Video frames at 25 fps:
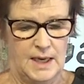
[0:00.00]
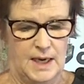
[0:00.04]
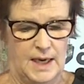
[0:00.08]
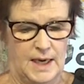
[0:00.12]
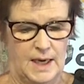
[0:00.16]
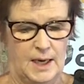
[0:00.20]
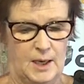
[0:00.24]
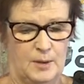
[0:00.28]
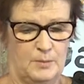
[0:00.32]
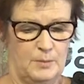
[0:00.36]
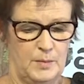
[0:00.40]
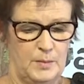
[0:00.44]

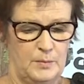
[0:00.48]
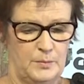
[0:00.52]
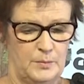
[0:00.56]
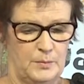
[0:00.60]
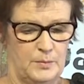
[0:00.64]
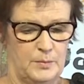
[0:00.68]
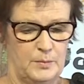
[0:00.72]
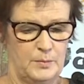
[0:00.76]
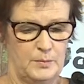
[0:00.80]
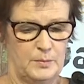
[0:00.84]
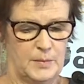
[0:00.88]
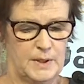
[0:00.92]
Um,
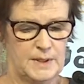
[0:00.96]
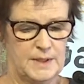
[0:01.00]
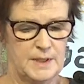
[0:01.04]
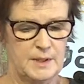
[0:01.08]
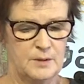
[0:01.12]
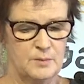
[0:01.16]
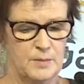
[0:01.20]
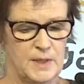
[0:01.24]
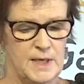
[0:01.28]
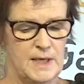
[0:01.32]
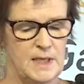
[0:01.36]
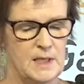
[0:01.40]
but to
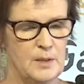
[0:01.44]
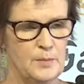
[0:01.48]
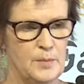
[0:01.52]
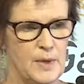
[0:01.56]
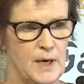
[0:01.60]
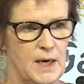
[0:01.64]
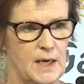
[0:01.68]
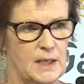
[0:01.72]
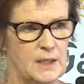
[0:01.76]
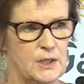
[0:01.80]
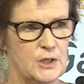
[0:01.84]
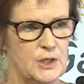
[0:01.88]
me, the
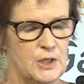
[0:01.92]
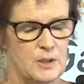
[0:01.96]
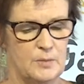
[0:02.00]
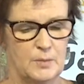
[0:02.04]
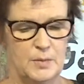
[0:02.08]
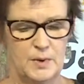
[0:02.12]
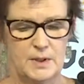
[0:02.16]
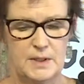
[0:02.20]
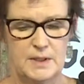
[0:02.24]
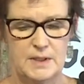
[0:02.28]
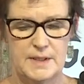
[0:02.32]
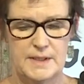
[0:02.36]
partnership
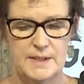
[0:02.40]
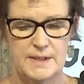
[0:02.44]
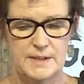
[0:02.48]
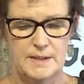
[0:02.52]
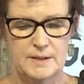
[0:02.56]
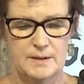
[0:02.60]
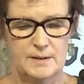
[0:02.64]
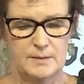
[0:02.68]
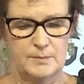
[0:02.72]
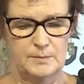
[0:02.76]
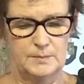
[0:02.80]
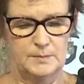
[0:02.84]

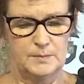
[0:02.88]
is